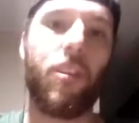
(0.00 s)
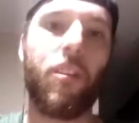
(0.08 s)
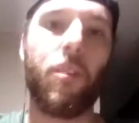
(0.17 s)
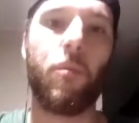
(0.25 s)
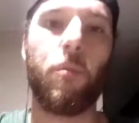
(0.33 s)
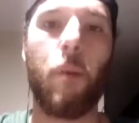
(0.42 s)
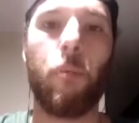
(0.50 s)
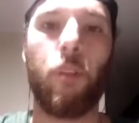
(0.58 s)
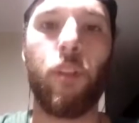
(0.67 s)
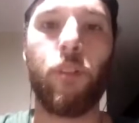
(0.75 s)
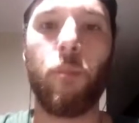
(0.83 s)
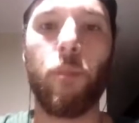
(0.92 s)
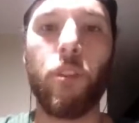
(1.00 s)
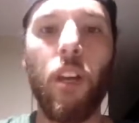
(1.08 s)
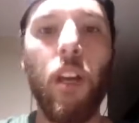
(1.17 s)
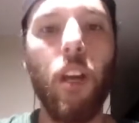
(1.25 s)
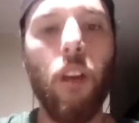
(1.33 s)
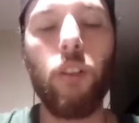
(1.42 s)
in terms of population numbers.
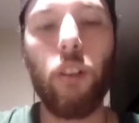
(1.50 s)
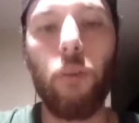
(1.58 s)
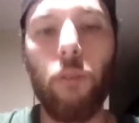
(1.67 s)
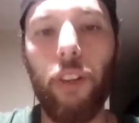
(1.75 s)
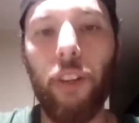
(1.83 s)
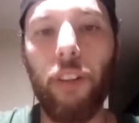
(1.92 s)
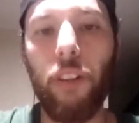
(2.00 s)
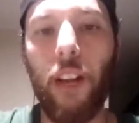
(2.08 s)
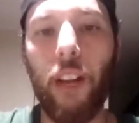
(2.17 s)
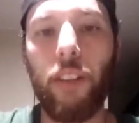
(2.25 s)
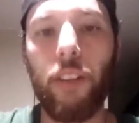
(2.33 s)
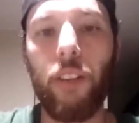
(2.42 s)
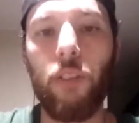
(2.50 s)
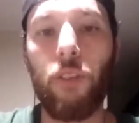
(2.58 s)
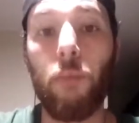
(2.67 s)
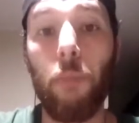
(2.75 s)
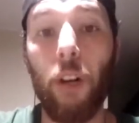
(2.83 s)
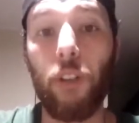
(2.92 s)
So you would think the United States
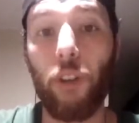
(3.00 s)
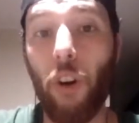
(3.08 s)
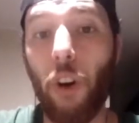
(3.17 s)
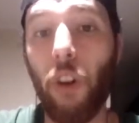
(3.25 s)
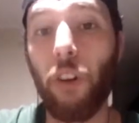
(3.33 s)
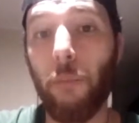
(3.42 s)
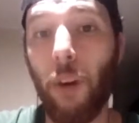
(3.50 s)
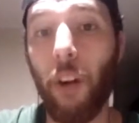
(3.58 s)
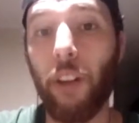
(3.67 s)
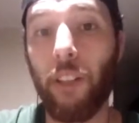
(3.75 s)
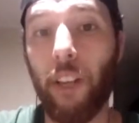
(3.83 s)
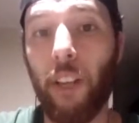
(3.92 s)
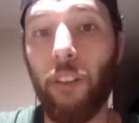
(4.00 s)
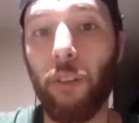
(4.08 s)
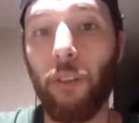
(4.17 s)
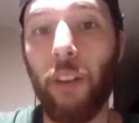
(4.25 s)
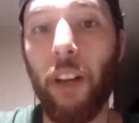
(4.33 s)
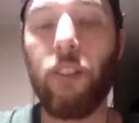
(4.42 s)
is a much harder market to get
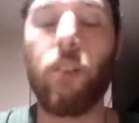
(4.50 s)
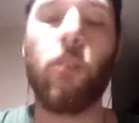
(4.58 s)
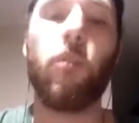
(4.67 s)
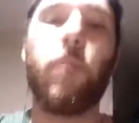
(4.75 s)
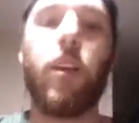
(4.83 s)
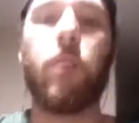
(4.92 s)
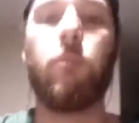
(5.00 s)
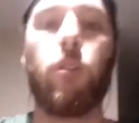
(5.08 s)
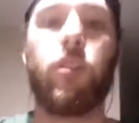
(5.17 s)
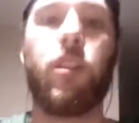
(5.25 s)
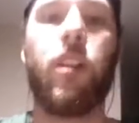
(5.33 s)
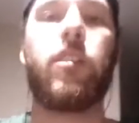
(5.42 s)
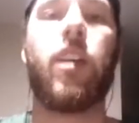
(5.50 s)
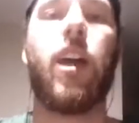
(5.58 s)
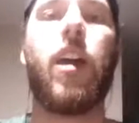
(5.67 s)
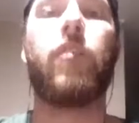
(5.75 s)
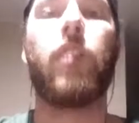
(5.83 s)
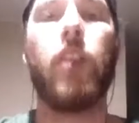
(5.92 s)
through, right? So it would make more sense to
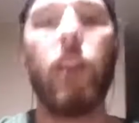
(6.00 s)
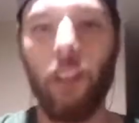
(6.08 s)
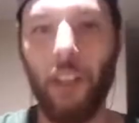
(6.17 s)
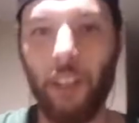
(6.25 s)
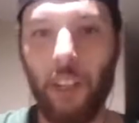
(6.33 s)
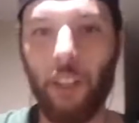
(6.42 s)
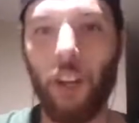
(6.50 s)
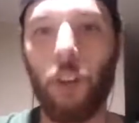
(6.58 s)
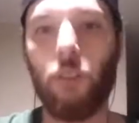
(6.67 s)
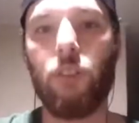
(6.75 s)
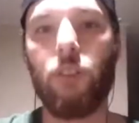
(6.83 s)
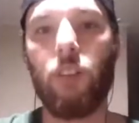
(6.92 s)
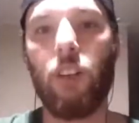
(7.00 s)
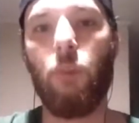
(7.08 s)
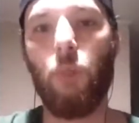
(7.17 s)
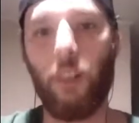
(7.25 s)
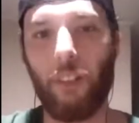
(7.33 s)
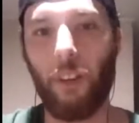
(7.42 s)
have an East Coast and
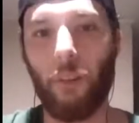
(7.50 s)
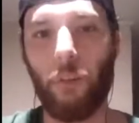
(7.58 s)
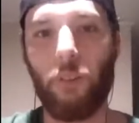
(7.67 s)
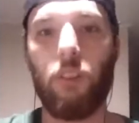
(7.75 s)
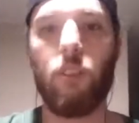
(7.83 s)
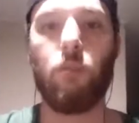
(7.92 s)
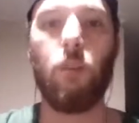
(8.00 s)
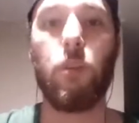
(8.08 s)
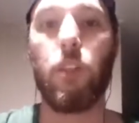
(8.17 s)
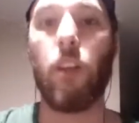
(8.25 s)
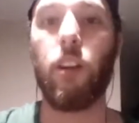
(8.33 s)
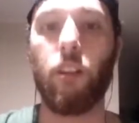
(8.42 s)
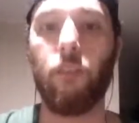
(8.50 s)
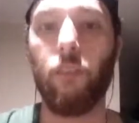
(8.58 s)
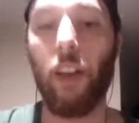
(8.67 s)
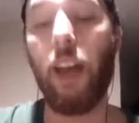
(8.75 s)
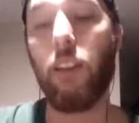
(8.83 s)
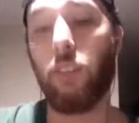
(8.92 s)
a West Coast
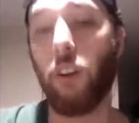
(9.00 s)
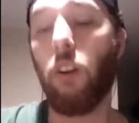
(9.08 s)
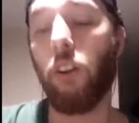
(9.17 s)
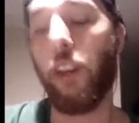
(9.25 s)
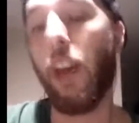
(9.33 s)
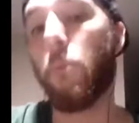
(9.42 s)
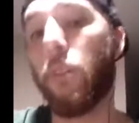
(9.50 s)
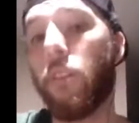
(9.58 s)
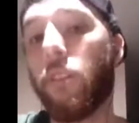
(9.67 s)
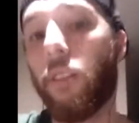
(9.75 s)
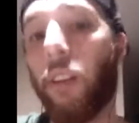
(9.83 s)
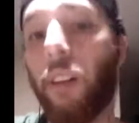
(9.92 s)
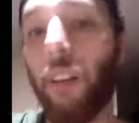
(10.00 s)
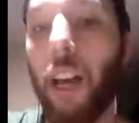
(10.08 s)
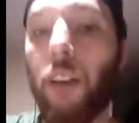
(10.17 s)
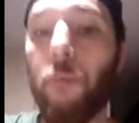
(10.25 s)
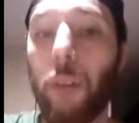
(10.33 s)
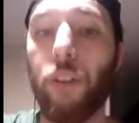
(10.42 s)
representative, as already happens in a
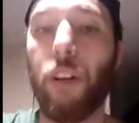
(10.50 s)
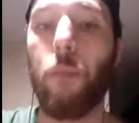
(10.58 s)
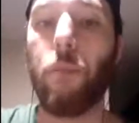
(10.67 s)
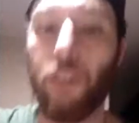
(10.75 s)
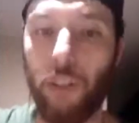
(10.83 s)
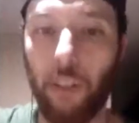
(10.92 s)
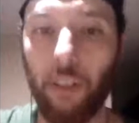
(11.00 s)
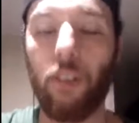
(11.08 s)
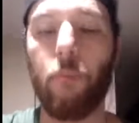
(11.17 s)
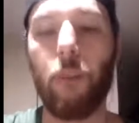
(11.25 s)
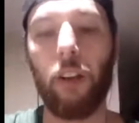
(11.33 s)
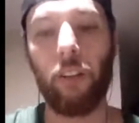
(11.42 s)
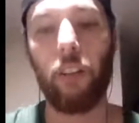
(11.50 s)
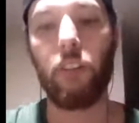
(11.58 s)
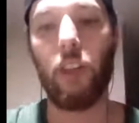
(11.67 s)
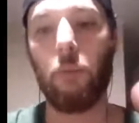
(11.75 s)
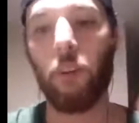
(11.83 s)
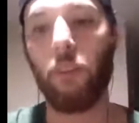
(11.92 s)
lot of major competitions, and apparently
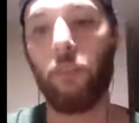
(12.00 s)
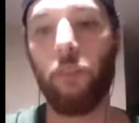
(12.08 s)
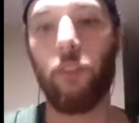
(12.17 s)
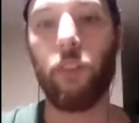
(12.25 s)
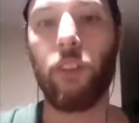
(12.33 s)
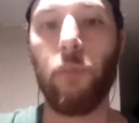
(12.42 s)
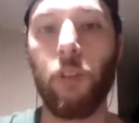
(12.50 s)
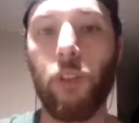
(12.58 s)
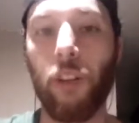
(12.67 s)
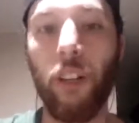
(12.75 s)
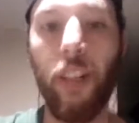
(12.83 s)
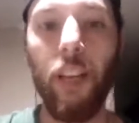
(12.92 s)
is happening for the first time this year,